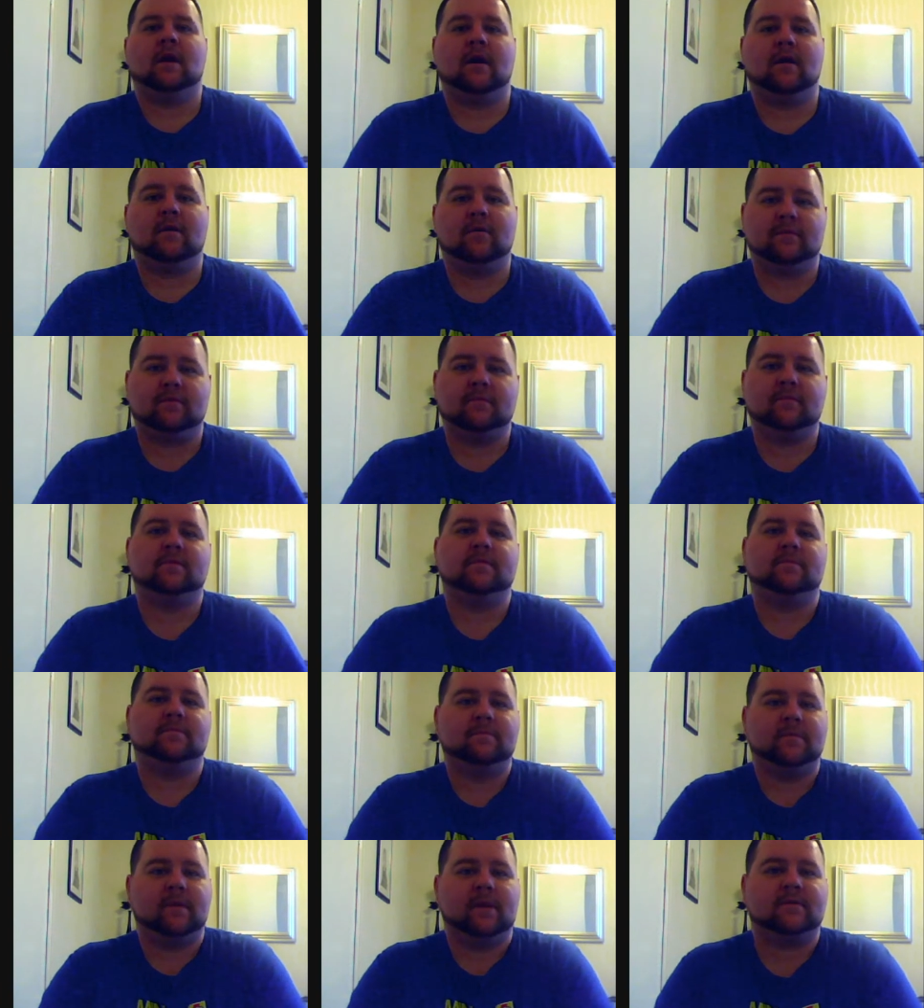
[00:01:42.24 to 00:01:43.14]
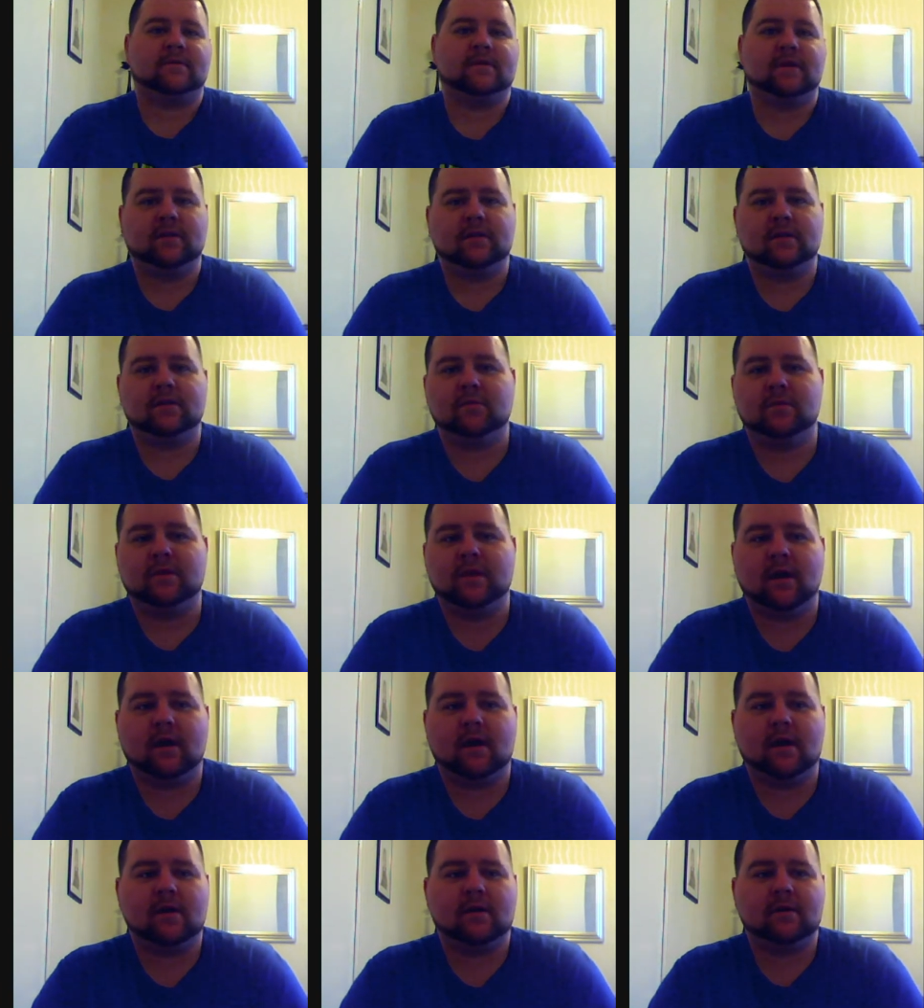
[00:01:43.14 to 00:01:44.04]
I'll I'll tell you who they
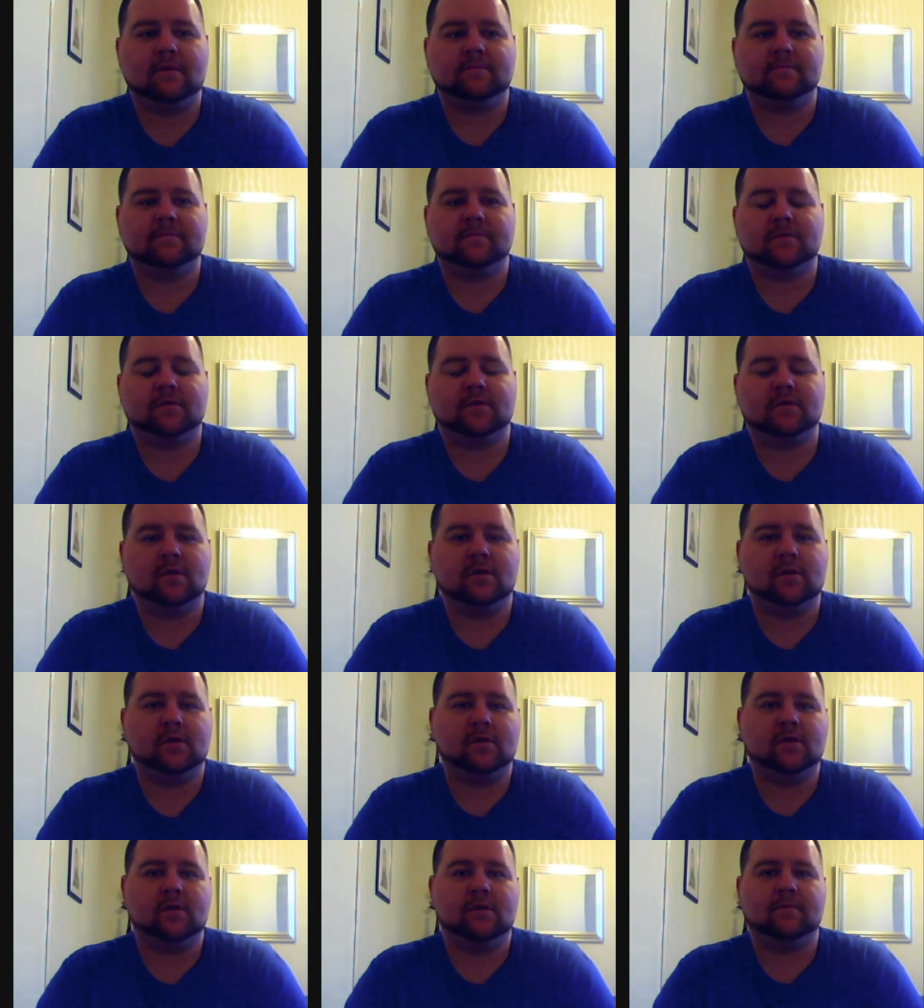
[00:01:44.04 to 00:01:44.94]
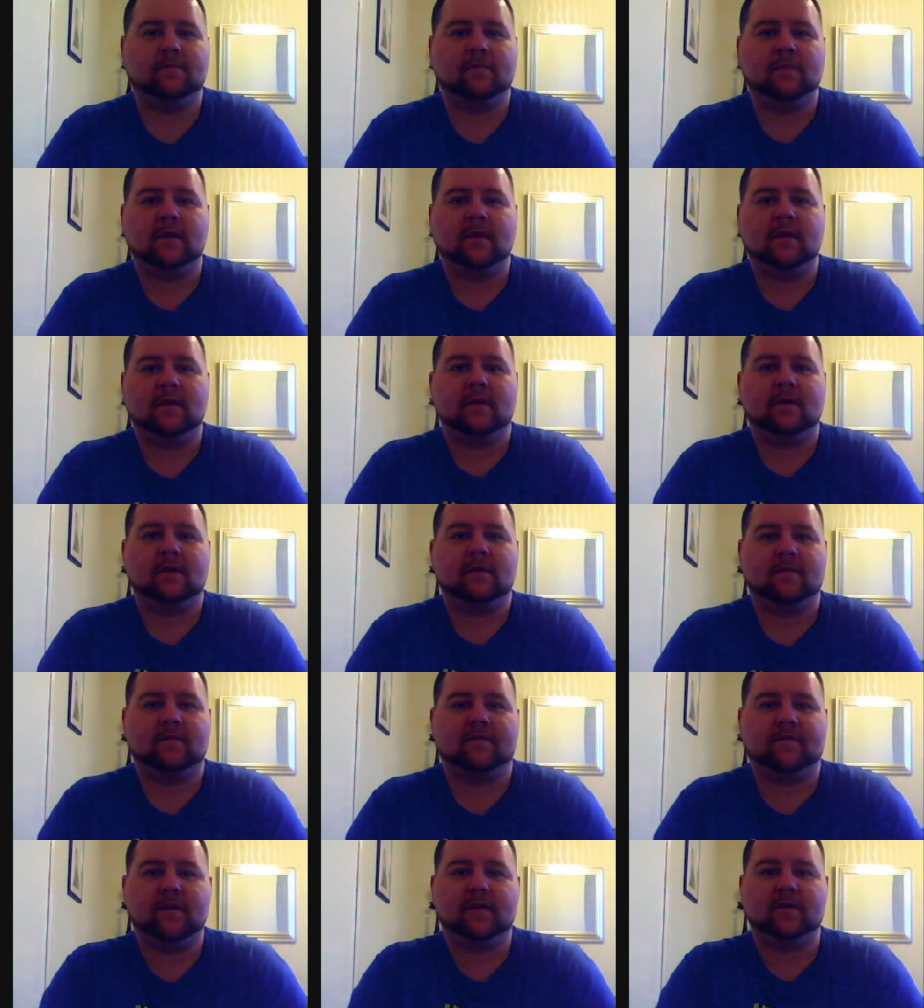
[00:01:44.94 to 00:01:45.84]
are so
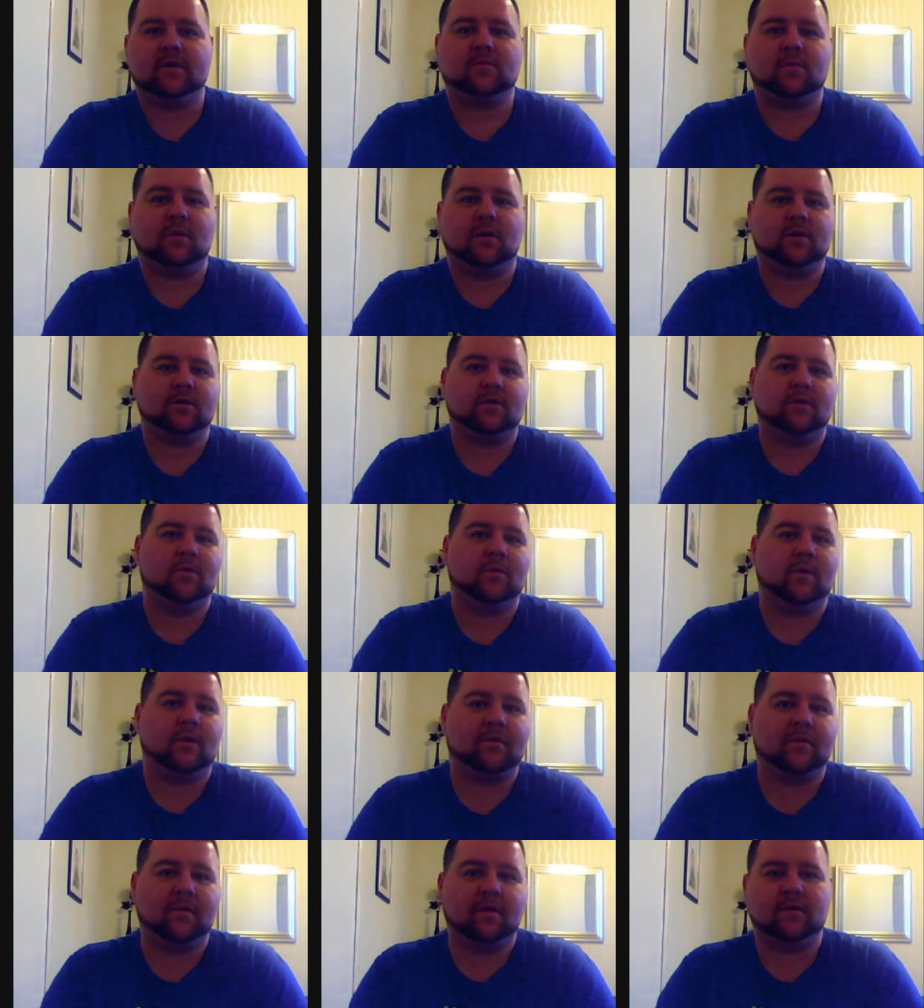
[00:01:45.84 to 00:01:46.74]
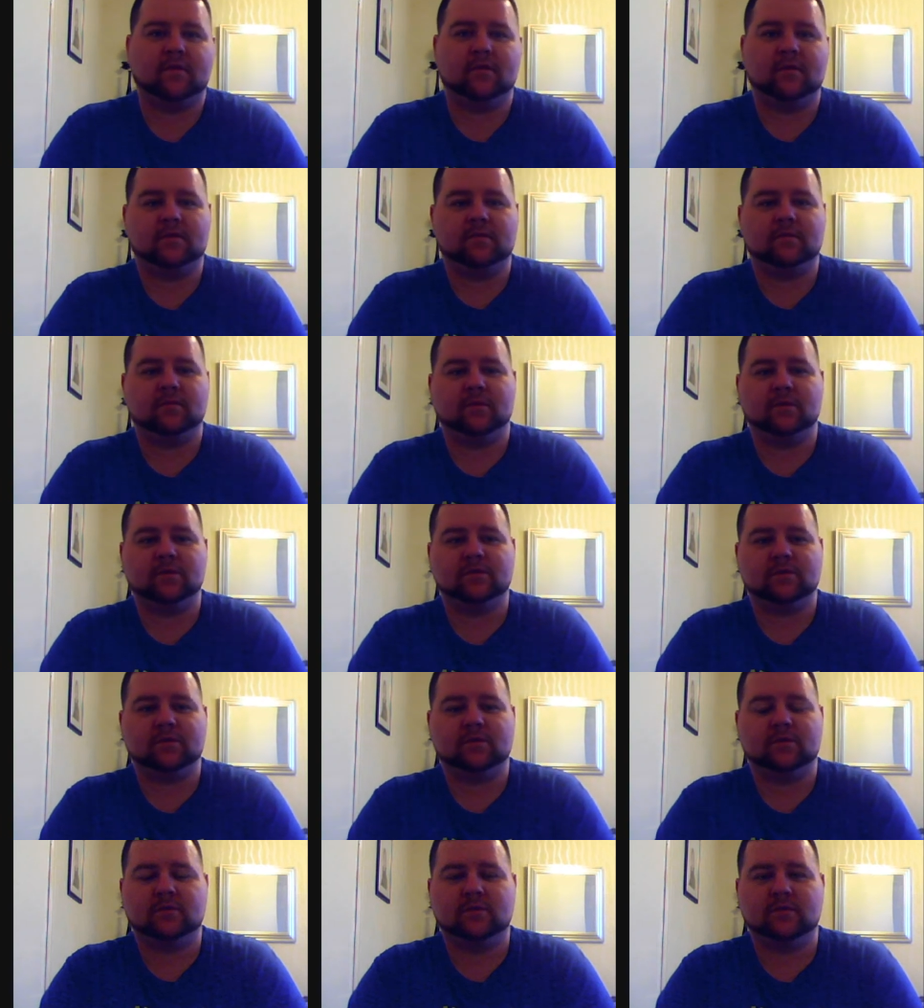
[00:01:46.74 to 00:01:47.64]
the first one who I thought was
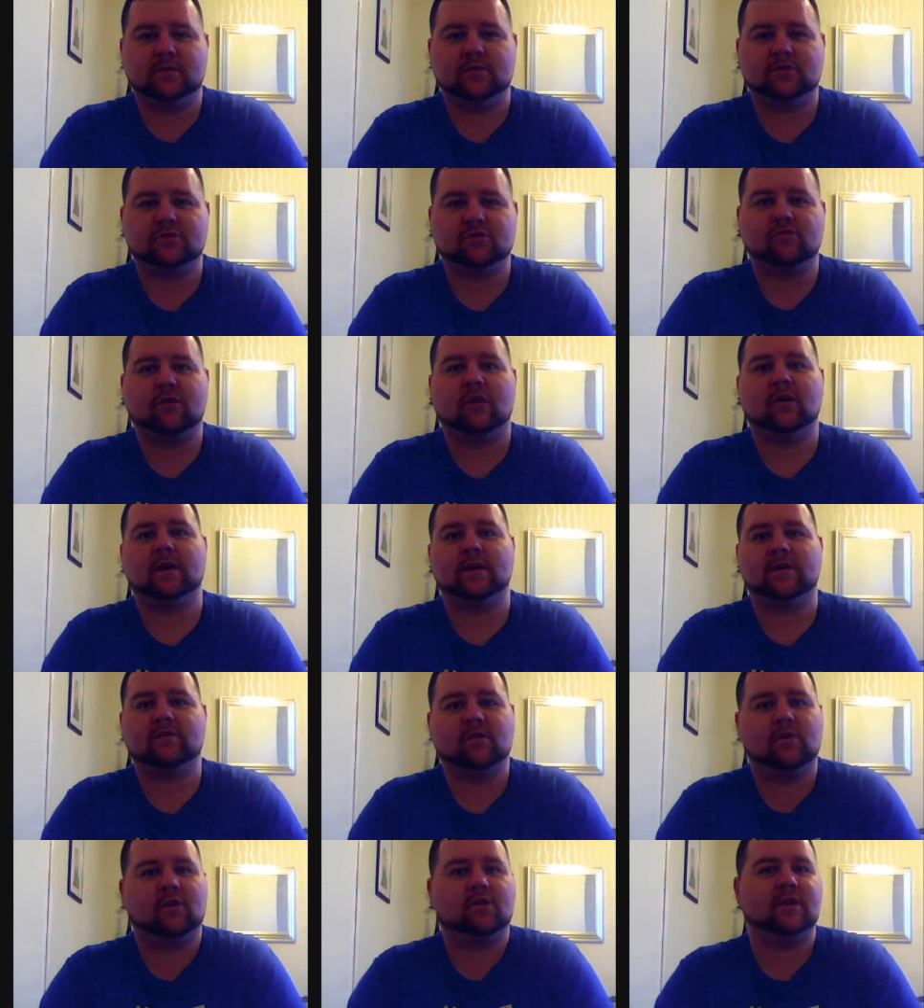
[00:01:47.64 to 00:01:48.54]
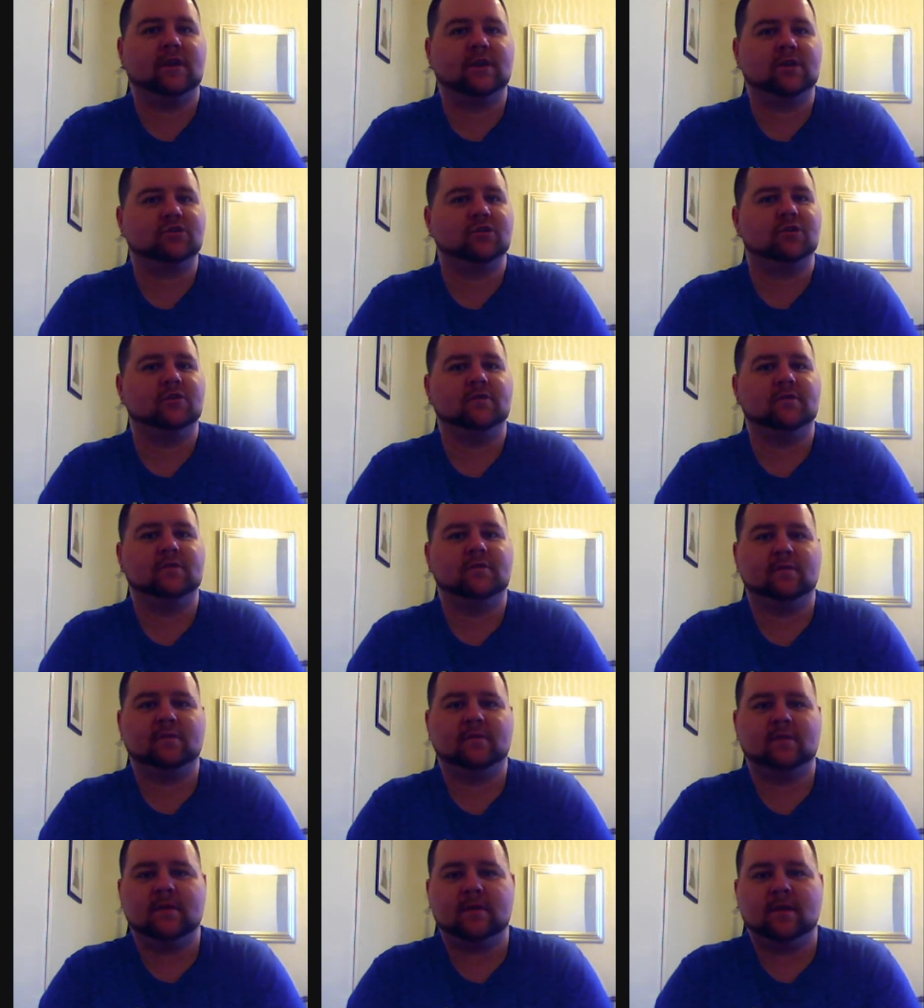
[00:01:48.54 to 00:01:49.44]
the strongest audition
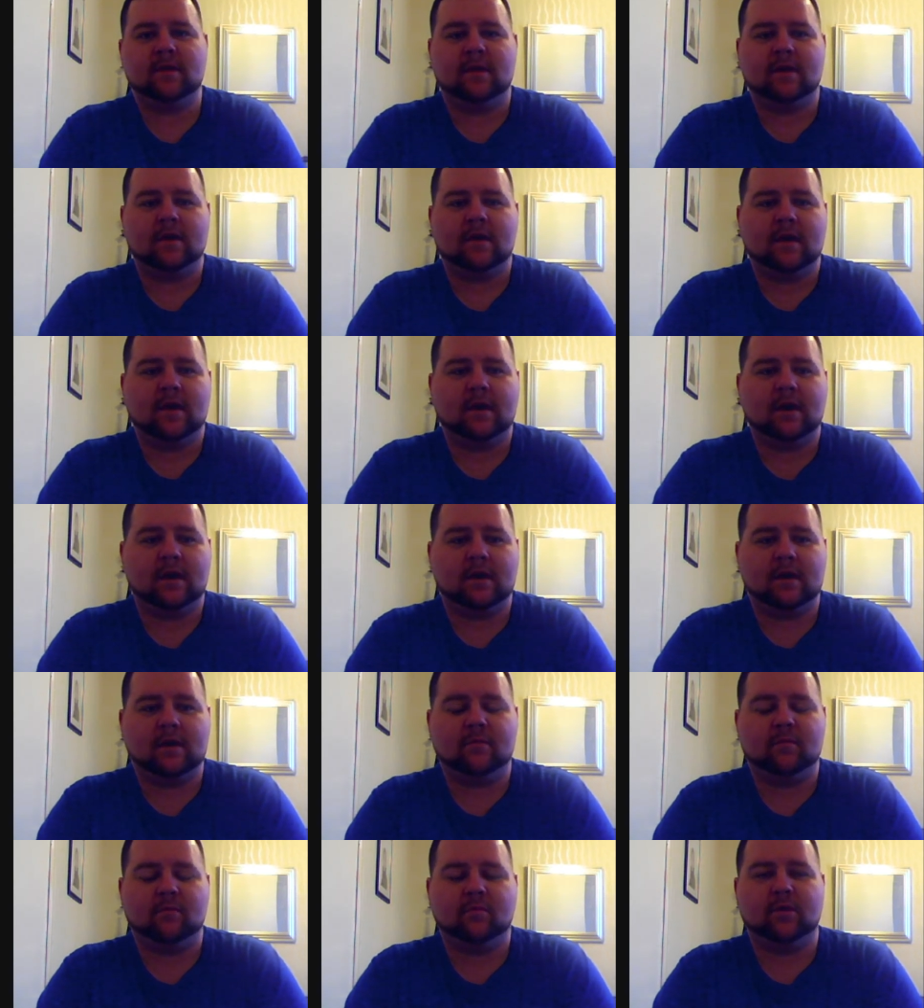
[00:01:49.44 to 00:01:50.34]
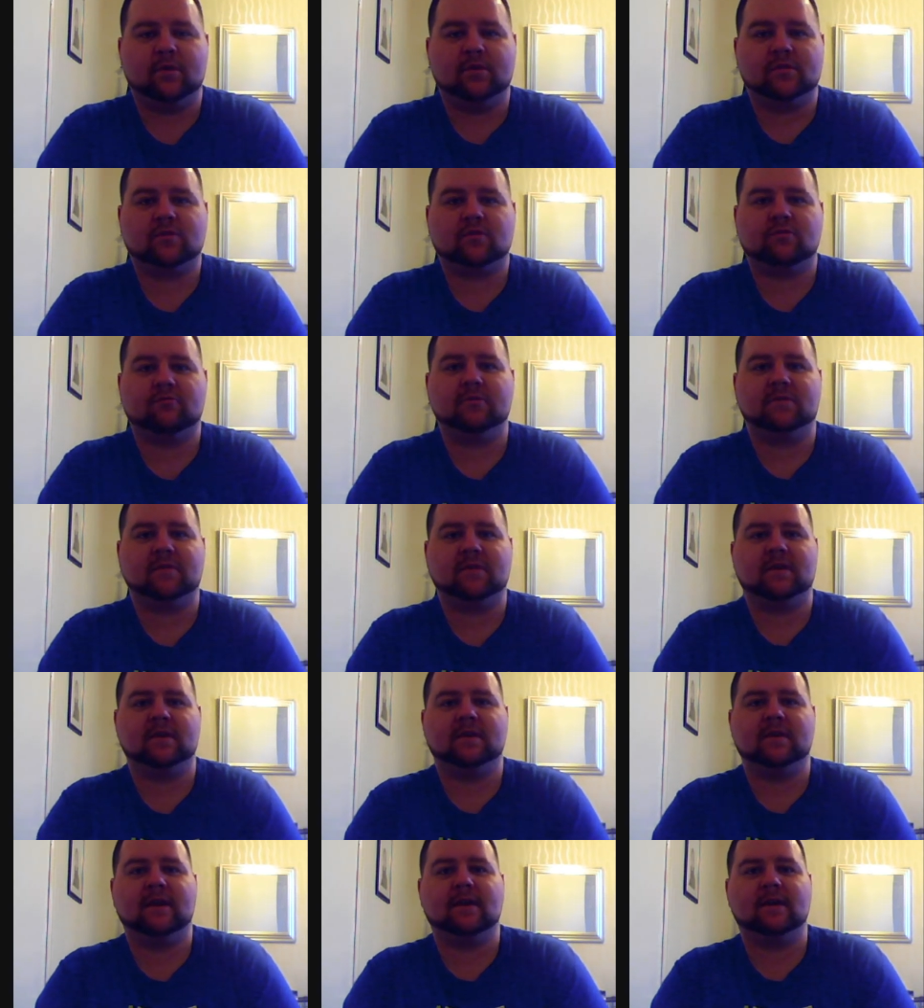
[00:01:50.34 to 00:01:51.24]
um, was
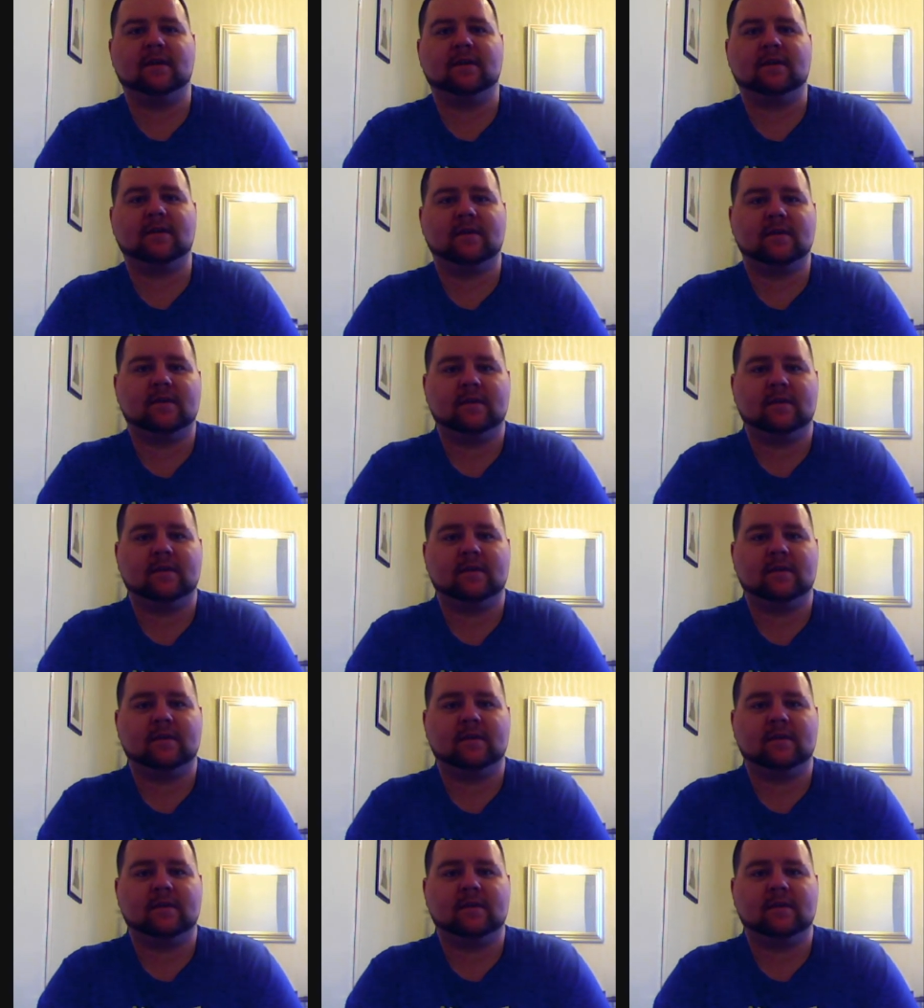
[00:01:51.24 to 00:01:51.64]
Critic Nick